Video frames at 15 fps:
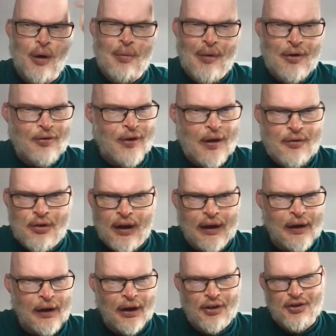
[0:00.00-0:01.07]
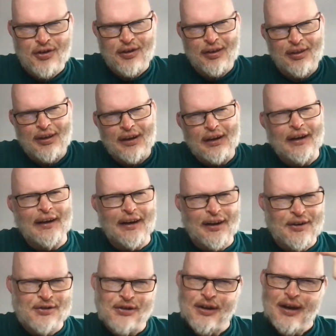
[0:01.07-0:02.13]
why my favorite English is Indian
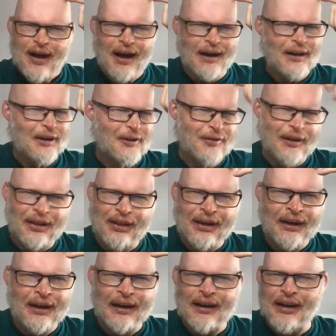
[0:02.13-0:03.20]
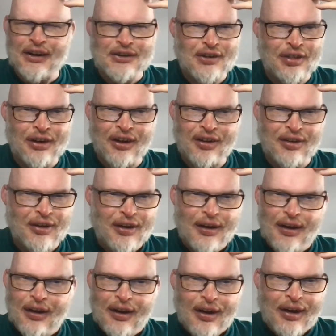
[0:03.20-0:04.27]
English. I love Indian English. I think
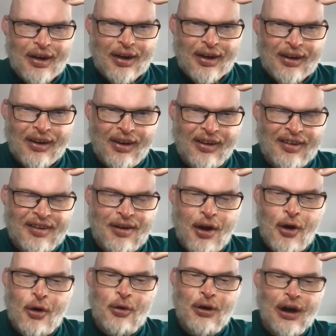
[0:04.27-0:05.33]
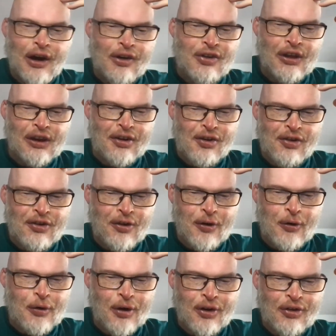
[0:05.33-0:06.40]
it's so nice to listen
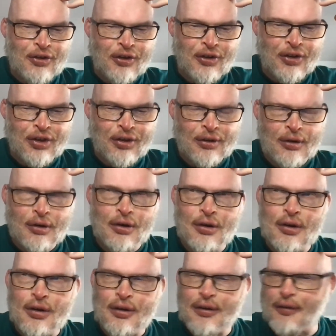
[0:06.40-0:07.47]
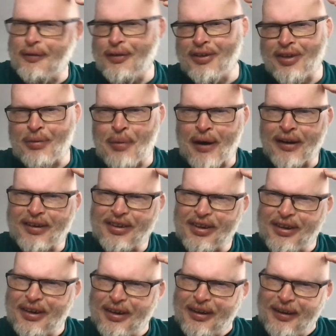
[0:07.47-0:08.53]
to. It's just, oh, it's the best.
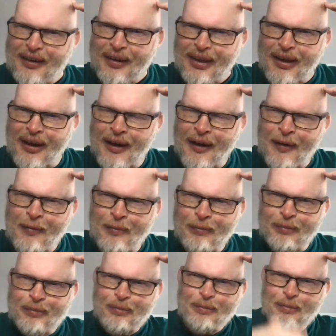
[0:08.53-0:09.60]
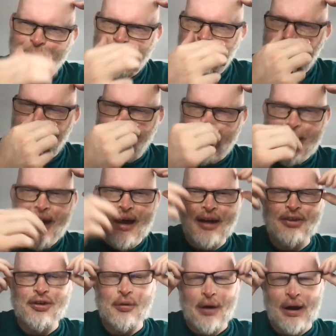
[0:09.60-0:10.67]
But yeah,
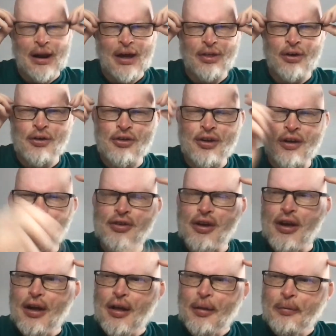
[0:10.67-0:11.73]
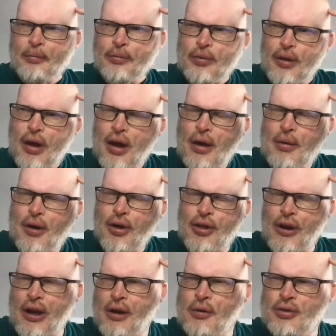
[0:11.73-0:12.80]
I like those sounds.
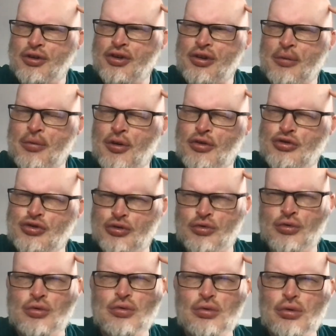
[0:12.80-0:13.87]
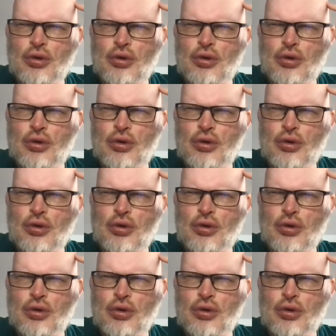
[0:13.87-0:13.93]
Other languages, I'm not sure,